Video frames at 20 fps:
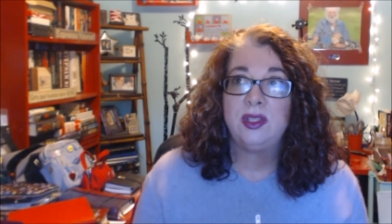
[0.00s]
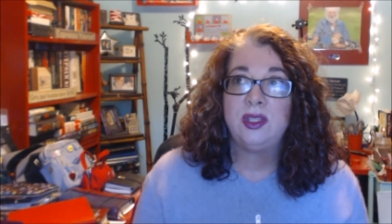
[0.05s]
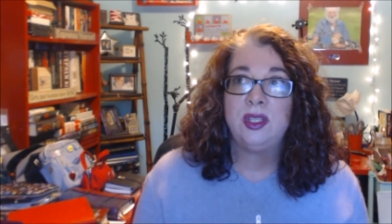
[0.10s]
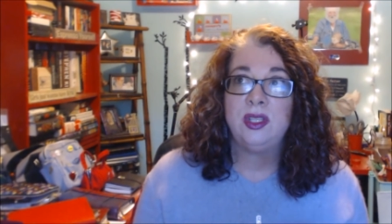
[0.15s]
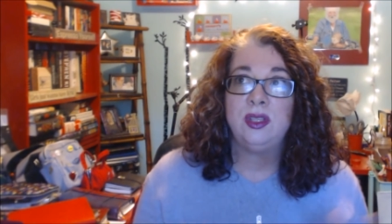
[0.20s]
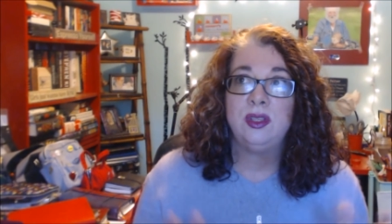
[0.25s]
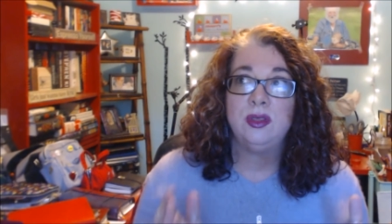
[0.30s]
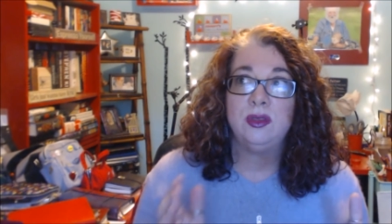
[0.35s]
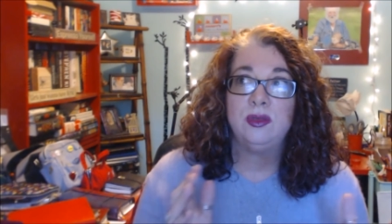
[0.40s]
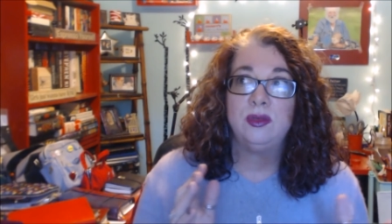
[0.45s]

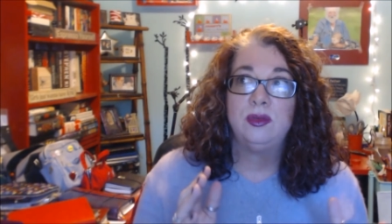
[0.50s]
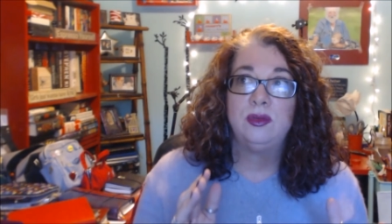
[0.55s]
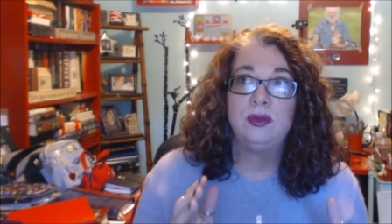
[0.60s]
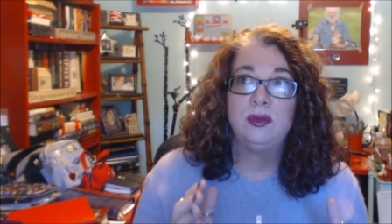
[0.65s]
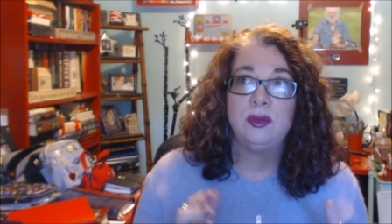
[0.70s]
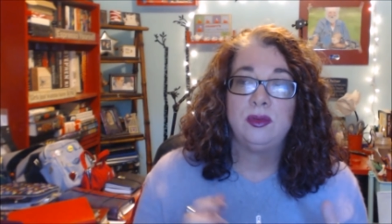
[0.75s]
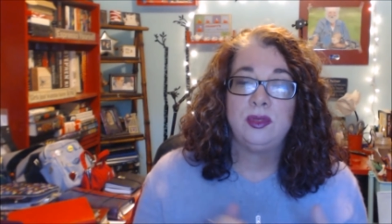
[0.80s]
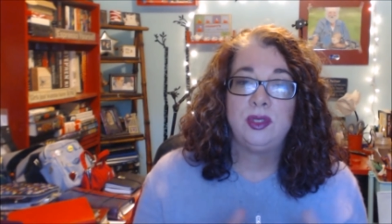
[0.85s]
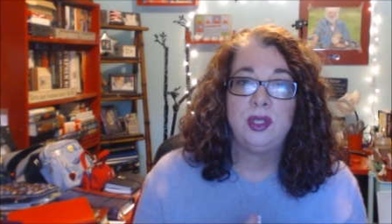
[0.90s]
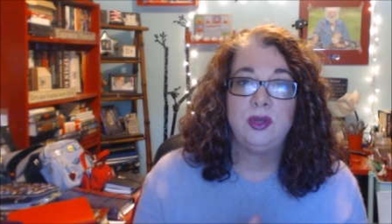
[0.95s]

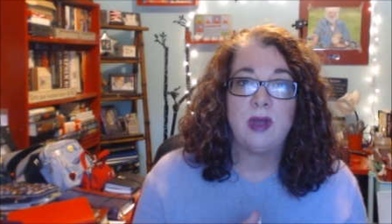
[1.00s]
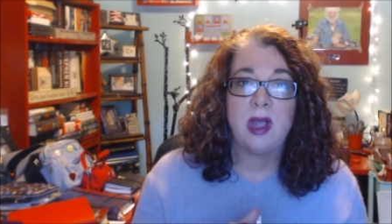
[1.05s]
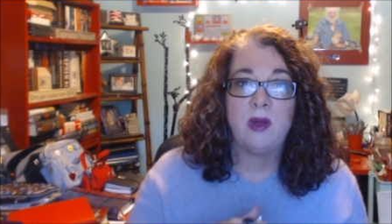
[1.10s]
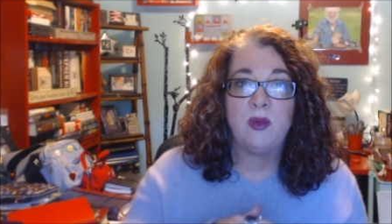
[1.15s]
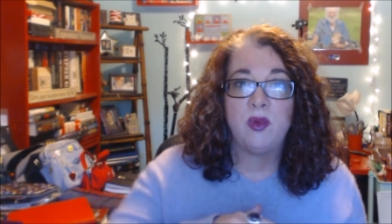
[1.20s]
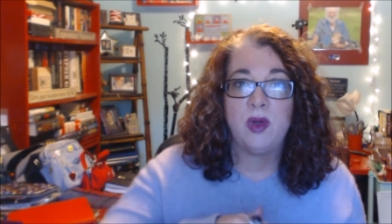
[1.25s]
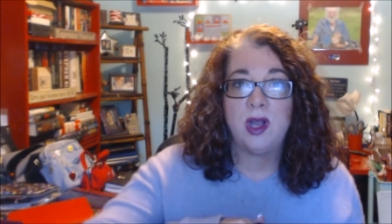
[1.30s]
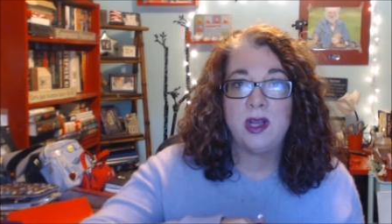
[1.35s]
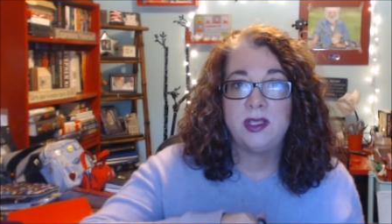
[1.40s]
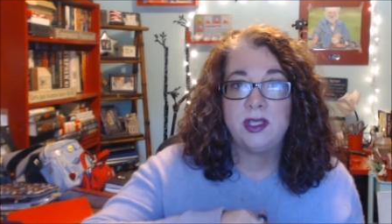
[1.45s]
to do I
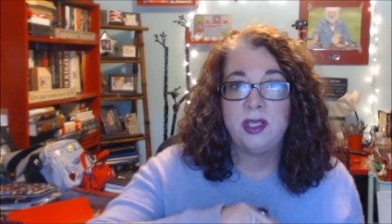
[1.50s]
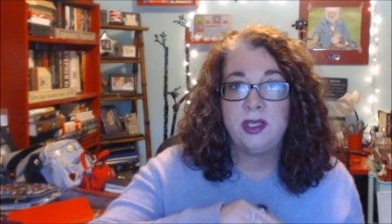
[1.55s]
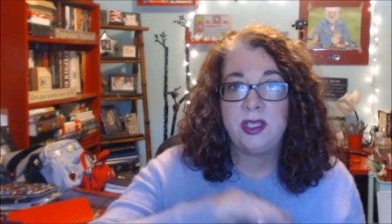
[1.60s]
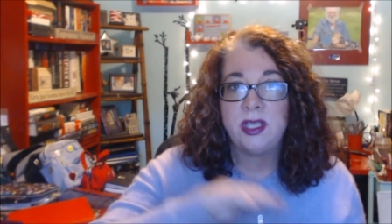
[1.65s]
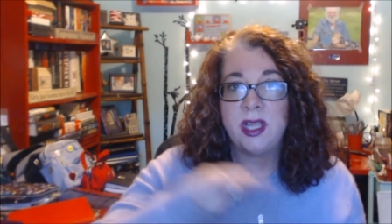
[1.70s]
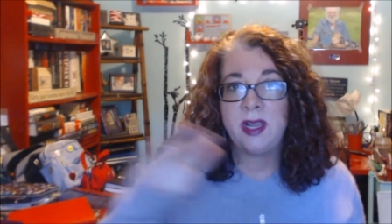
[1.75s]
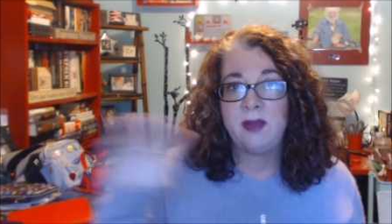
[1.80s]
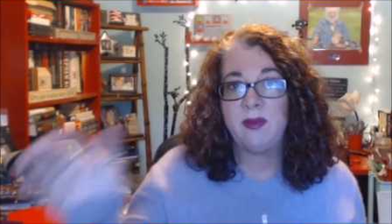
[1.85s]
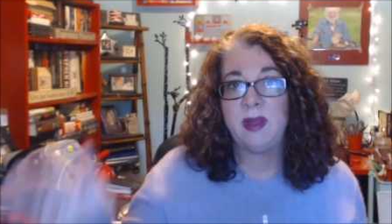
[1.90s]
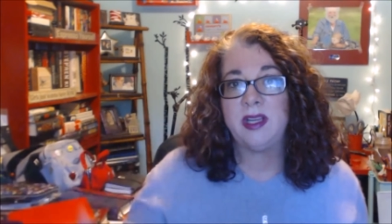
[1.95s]
want to
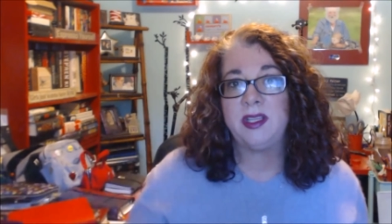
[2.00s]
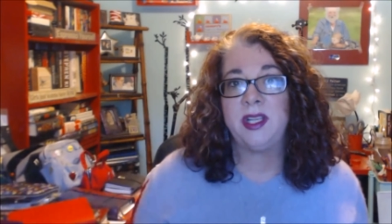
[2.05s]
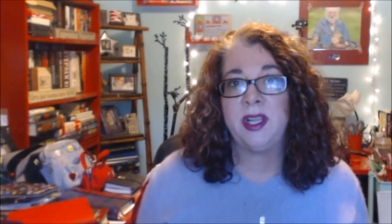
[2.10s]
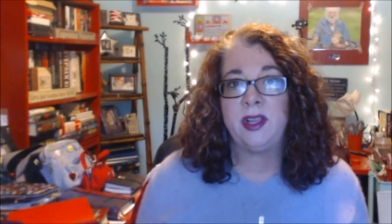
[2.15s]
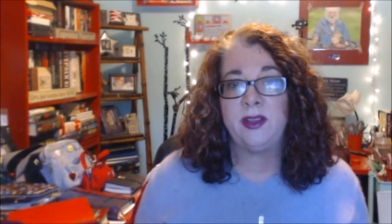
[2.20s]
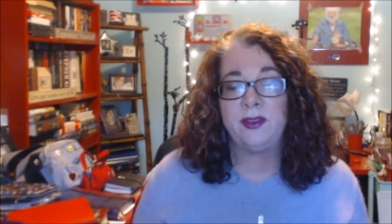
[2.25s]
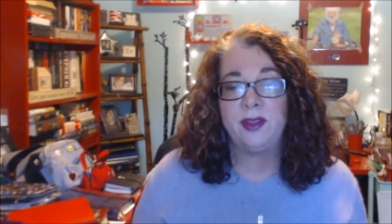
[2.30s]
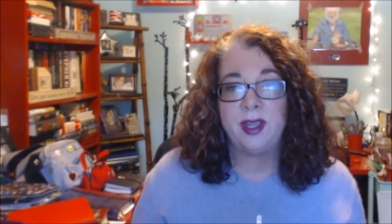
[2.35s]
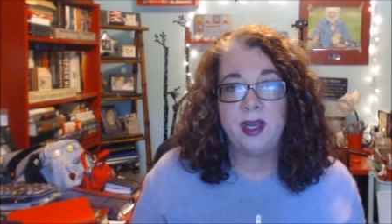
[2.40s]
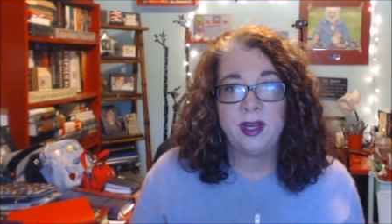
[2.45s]
take my
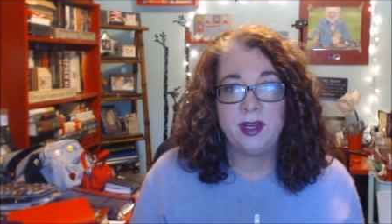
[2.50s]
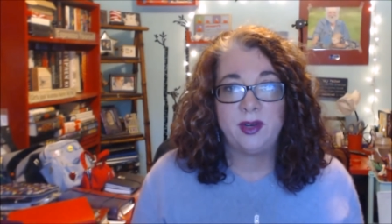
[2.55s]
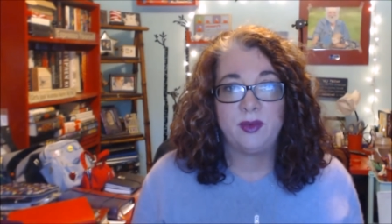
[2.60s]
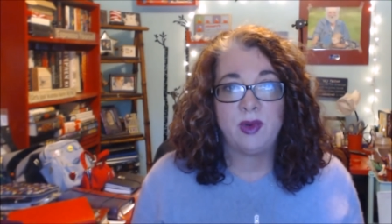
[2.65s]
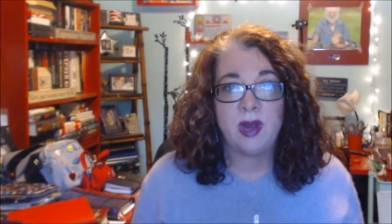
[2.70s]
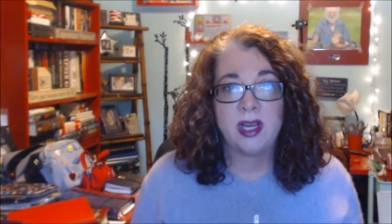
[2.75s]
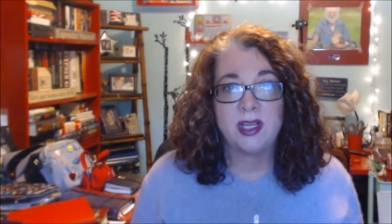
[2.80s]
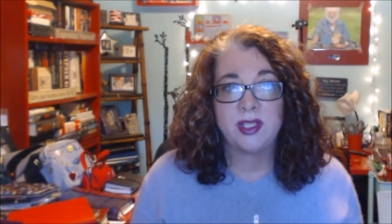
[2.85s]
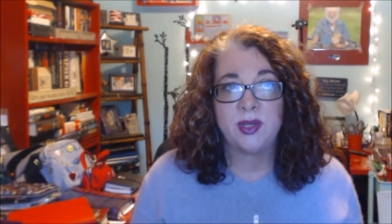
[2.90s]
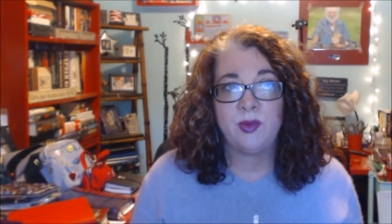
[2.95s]
channel in a
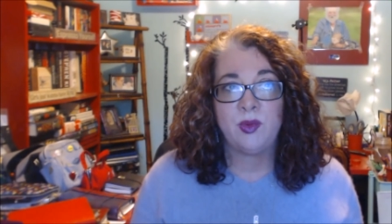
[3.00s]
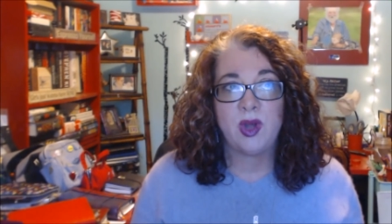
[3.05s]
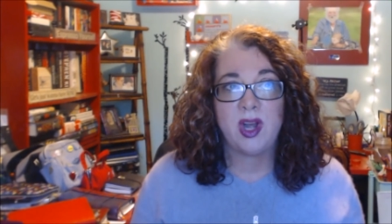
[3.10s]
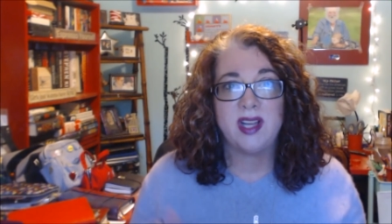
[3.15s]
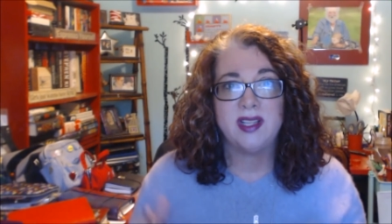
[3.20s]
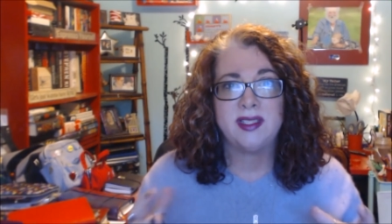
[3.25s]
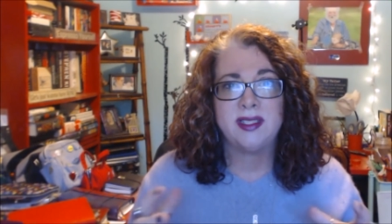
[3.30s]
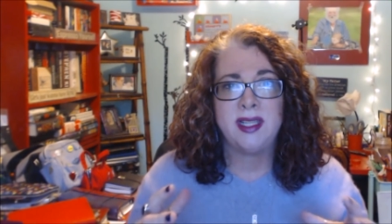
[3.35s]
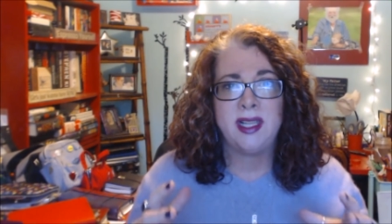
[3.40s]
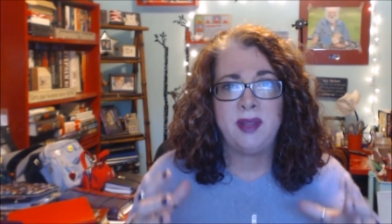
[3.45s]
direction
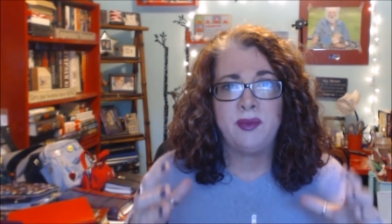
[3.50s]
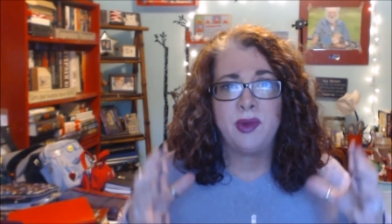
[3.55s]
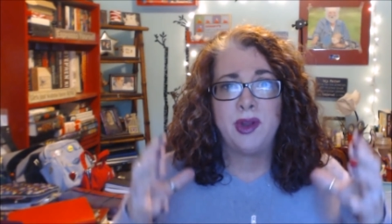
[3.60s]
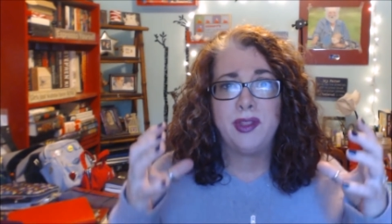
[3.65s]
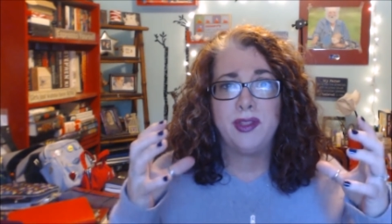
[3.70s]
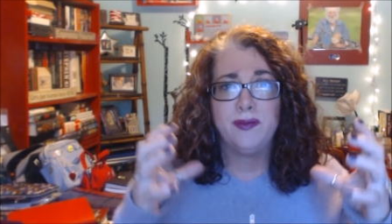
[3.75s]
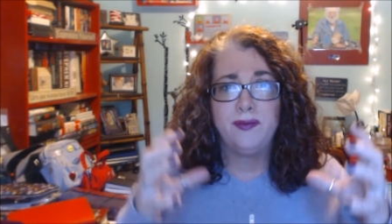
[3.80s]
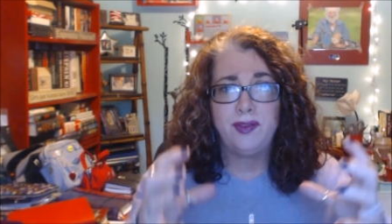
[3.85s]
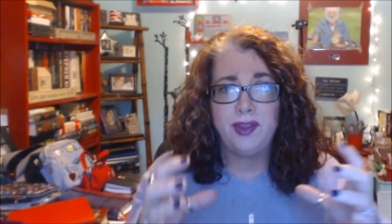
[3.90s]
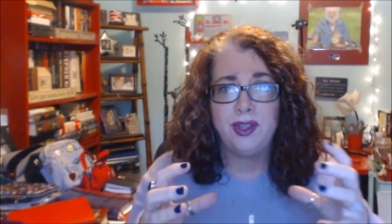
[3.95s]
where I see
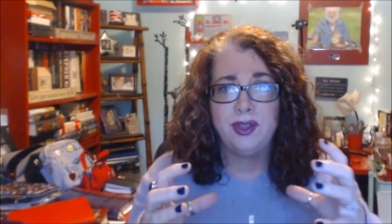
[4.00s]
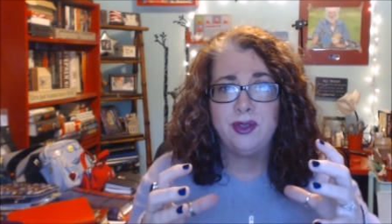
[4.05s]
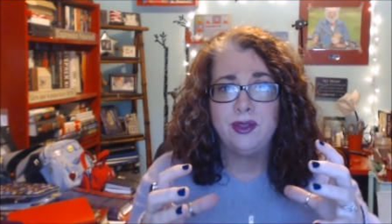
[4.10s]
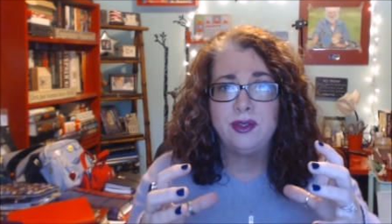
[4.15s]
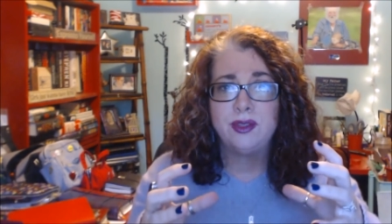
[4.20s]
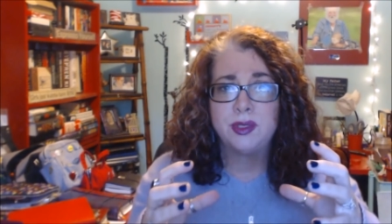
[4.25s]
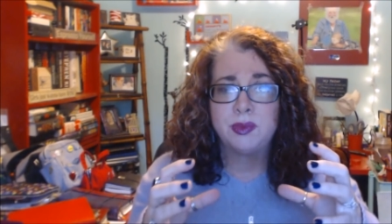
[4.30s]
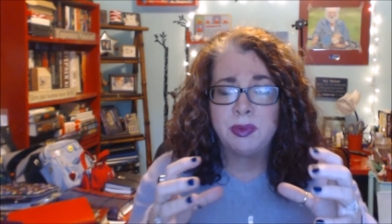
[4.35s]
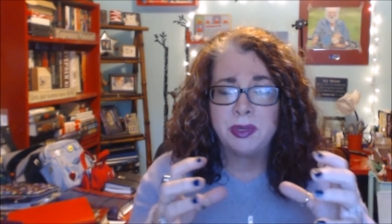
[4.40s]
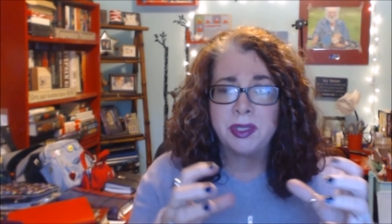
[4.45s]
where the
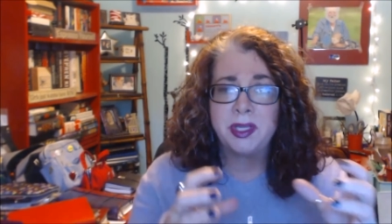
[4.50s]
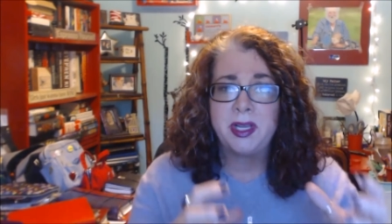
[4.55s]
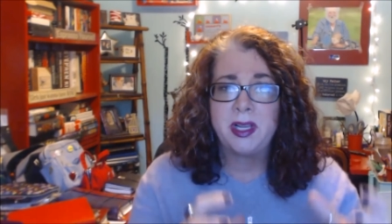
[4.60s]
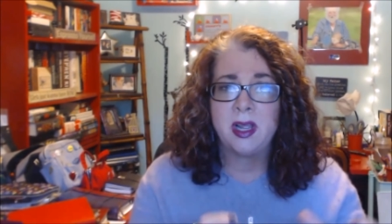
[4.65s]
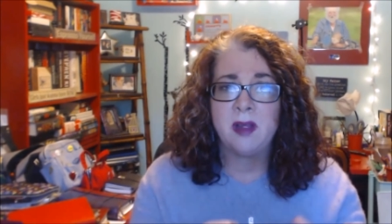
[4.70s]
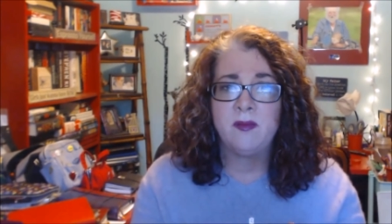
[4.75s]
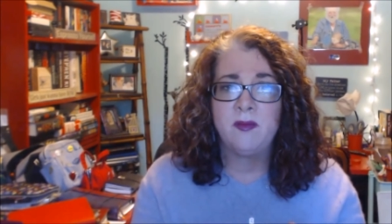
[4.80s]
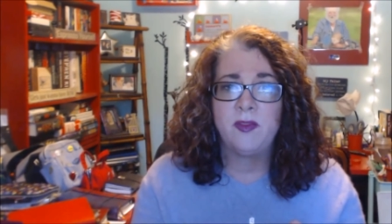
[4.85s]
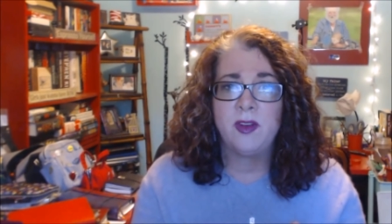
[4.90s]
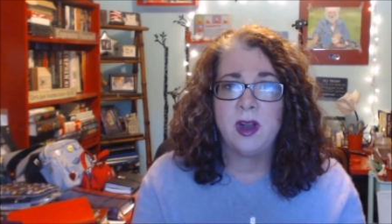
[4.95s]
views really
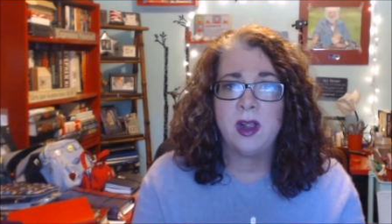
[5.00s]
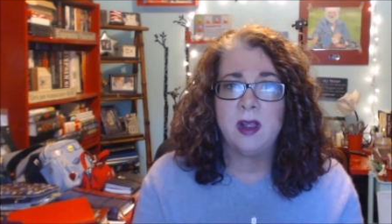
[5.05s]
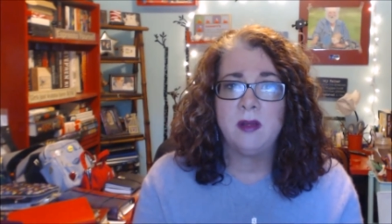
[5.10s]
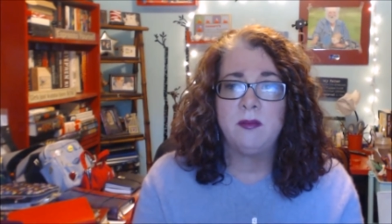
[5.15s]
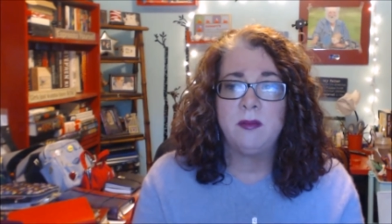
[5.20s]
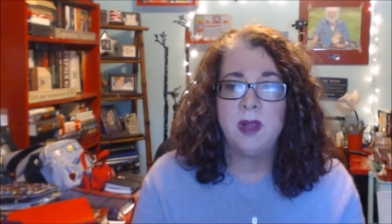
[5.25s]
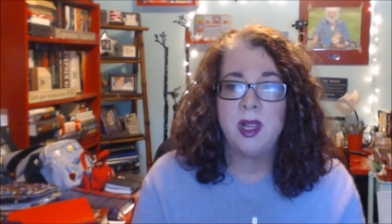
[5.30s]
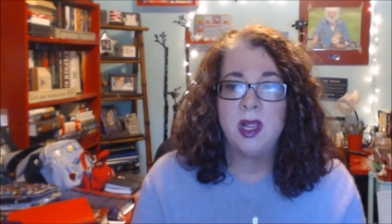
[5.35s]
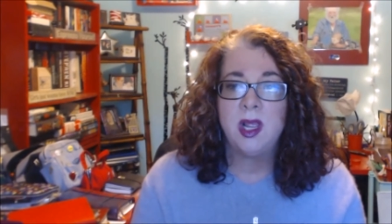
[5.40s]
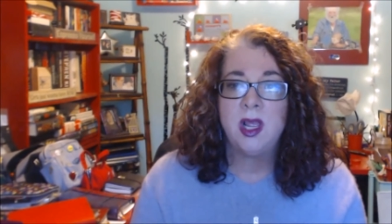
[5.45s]
come
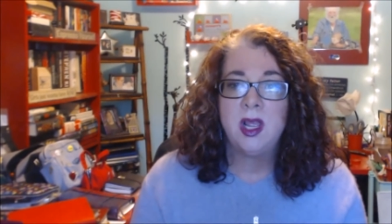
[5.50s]
from?